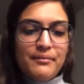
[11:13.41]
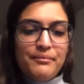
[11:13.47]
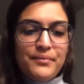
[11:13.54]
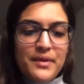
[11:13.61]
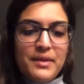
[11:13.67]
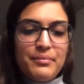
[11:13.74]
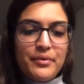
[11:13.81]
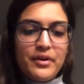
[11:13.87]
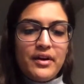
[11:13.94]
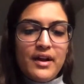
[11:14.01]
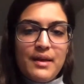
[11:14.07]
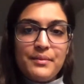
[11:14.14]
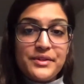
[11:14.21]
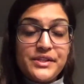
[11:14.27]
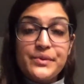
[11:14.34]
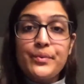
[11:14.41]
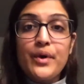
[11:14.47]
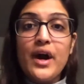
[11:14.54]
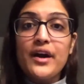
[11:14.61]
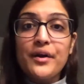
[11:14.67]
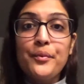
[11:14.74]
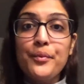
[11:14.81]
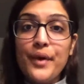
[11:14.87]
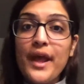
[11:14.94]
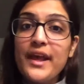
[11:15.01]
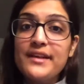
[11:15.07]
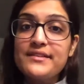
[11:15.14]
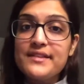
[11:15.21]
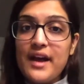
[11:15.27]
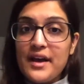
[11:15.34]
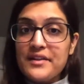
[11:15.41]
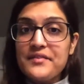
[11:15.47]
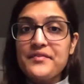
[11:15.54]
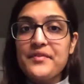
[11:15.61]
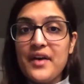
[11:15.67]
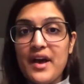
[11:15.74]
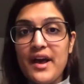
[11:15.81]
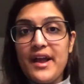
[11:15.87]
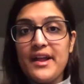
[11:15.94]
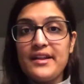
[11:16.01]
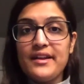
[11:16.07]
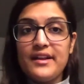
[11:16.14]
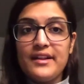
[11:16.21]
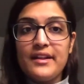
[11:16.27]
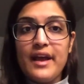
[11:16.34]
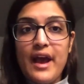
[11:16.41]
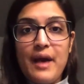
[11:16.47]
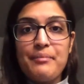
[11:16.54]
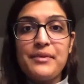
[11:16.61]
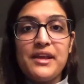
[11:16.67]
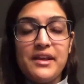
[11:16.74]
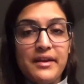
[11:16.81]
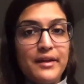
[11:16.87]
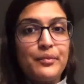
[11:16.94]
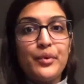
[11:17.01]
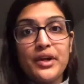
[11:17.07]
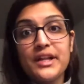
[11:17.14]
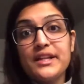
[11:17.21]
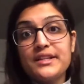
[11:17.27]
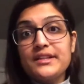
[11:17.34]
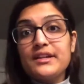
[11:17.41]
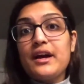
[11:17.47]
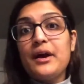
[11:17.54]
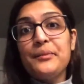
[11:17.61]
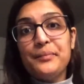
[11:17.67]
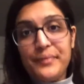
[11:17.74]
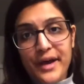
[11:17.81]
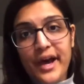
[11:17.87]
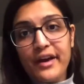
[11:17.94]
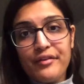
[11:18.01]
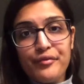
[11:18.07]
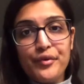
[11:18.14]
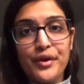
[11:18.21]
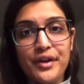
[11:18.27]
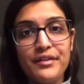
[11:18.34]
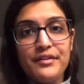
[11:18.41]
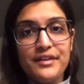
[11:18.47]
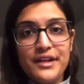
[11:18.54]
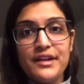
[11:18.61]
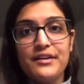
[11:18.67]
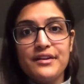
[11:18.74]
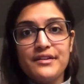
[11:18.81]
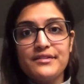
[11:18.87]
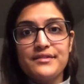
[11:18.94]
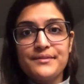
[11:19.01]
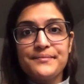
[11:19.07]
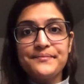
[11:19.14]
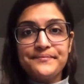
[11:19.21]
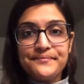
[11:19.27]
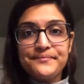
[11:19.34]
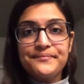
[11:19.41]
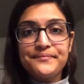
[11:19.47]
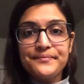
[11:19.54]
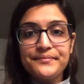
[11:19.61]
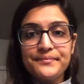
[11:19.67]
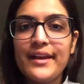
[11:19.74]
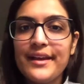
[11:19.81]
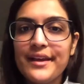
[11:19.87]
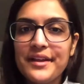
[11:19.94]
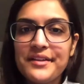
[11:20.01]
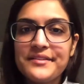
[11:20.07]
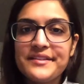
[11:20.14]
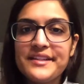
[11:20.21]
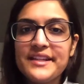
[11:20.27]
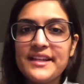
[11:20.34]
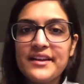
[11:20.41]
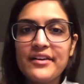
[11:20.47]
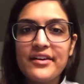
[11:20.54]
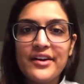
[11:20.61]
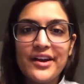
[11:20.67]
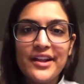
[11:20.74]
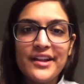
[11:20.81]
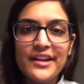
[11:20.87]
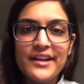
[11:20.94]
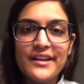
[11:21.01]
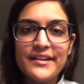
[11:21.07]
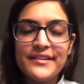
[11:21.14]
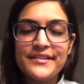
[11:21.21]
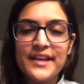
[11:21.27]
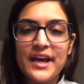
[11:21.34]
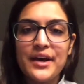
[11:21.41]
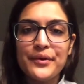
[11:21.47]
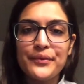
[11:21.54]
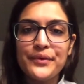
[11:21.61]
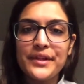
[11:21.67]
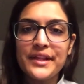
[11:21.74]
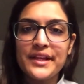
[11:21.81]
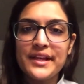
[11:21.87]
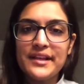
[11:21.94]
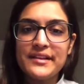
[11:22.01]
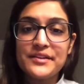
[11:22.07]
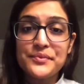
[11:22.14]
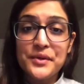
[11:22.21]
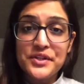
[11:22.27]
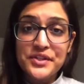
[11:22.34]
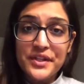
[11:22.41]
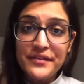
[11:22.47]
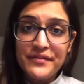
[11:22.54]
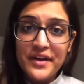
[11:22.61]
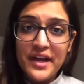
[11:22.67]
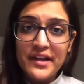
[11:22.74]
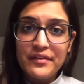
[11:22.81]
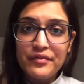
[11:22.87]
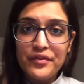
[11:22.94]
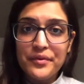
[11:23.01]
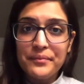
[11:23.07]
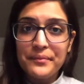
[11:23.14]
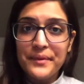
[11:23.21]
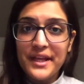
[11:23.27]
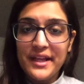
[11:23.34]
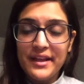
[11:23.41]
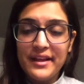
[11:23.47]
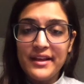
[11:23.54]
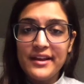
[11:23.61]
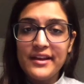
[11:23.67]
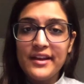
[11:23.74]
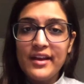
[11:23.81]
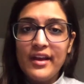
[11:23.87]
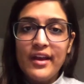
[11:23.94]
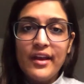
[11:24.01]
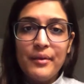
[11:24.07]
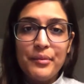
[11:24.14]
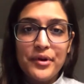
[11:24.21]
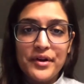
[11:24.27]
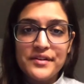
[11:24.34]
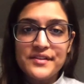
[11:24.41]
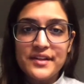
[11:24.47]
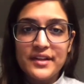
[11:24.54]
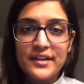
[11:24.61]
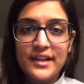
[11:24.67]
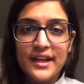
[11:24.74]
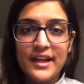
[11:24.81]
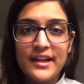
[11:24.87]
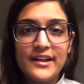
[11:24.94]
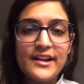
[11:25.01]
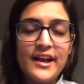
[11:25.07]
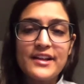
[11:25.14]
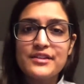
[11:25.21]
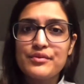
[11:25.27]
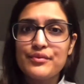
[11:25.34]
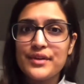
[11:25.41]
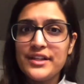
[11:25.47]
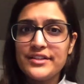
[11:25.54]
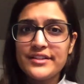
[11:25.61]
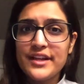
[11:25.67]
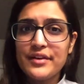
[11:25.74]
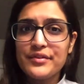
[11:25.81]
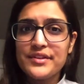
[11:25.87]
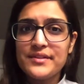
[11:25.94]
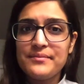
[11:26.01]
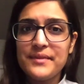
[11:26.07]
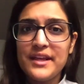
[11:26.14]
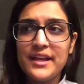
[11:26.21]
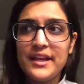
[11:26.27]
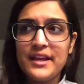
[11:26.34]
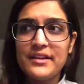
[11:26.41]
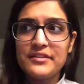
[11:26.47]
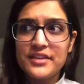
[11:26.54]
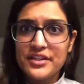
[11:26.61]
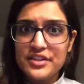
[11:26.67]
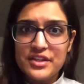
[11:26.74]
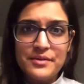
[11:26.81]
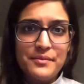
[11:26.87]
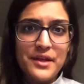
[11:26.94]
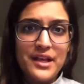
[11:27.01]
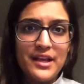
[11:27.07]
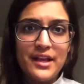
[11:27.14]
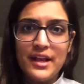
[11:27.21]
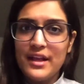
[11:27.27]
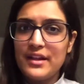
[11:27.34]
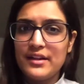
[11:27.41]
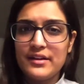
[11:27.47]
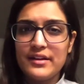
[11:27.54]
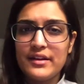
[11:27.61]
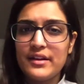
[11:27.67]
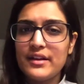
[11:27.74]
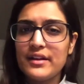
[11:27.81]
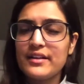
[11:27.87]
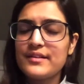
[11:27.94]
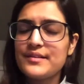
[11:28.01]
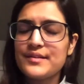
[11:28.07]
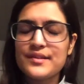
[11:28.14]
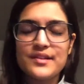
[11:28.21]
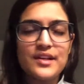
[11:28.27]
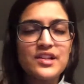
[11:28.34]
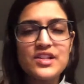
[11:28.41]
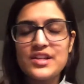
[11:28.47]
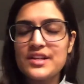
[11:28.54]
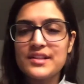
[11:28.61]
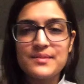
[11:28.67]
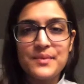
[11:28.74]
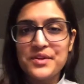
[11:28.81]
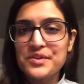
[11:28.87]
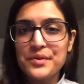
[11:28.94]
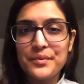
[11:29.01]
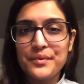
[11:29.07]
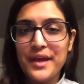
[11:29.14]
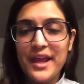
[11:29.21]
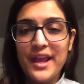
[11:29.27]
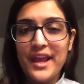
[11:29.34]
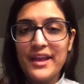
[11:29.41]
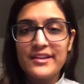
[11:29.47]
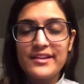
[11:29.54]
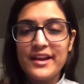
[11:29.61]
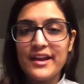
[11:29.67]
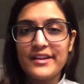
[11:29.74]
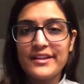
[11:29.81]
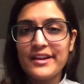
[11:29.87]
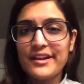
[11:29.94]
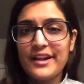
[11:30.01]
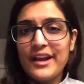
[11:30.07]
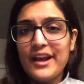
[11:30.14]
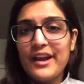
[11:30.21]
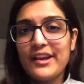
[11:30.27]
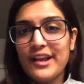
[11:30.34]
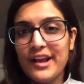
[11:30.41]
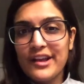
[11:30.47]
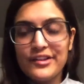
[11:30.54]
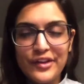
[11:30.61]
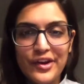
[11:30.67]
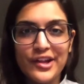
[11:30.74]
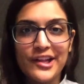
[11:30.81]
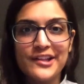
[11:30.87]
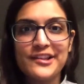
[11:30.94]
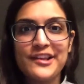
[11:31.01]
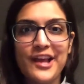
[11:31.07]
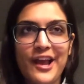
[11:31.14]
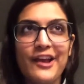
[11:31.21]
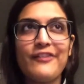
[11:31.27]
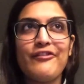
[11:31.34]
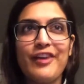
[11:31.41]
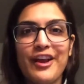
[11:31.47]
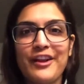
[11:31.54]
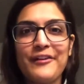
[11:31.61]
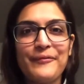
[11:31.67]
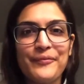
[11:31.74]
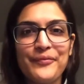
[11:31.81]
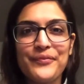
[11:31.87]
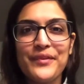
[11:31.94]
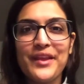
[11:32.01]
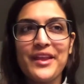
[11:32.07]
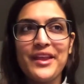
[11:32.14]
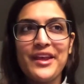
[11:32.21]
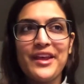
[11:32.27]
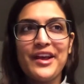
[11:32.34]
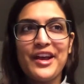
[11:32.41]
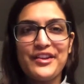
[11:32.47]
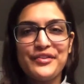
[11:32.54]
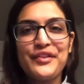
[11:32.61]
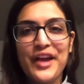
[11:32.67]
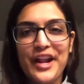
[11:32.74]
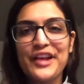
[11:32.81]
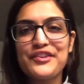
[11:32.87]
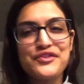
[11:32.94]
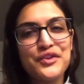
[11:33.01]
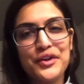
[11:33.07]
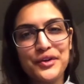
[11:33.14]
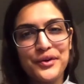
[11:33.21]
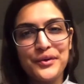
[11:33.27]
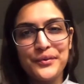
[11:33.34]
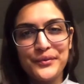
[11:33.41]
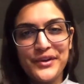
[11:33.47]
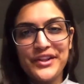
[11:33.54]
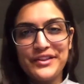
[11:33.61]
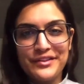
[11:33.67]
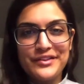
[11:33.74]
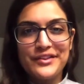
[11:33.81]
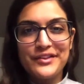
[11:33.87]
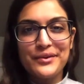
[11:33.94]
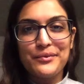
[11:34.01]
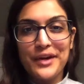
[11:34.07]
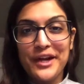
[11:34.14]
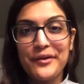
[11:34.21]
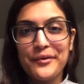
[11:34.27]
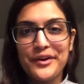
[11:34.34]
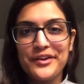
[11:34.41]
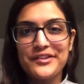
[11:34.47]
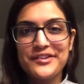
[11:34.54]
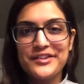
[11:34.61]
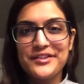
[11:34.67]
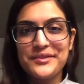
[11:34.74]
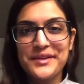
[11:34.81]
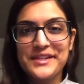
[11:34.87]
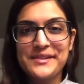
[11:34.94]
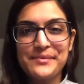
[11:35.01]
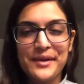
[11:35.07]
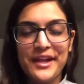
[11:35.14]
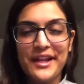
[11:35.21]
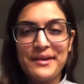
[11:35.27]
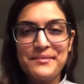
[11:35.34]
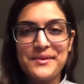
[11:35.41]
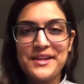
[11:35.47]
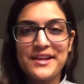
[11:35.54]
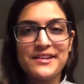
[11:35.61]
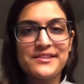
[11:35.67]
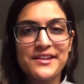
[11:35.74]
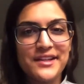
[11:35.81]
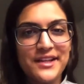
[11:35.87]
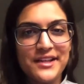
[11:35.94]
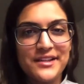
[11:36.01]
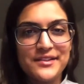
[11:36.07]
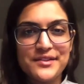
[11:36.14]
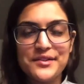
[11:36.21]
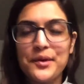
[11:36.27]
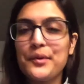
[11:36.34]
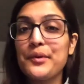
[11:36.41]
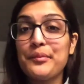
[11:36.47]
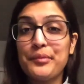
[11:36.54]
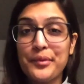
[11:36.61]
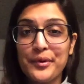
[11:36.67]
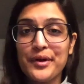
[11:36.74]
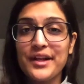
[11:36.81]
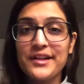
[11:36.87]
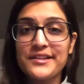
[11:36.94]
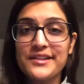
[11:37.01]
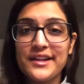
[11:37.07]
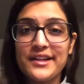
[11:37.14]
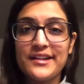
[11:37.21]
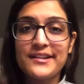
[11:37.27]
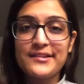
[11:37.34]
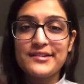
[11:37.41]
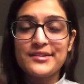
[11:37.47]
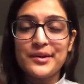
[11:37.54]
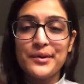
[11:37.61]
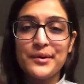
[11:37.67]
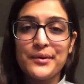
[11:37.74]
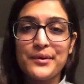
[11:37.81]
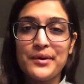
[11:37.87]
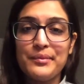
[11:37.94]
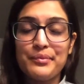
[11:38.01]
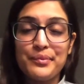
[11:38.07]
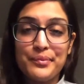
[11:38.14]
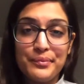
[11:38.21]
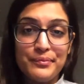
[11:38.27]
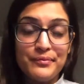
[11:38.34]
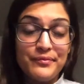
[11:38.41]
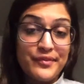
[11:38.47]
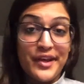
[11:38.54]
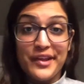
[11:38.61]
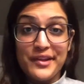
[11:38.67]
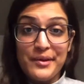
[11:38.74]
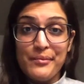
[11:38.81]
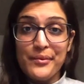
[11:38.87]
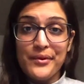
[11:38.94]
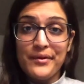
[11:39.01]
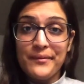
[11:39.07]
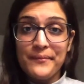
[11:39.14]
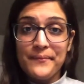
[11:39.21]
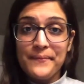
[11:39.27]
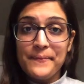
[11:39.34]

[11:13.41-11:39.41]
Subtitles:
people are able to walk away satisfied and happy and wanting to come back for other years. DDCON is a really special event for me personally, and it has reached out to me and touched me in such a special way. And it's honestly, I struggle with the right words to explain it because it is so important and it's so valuable.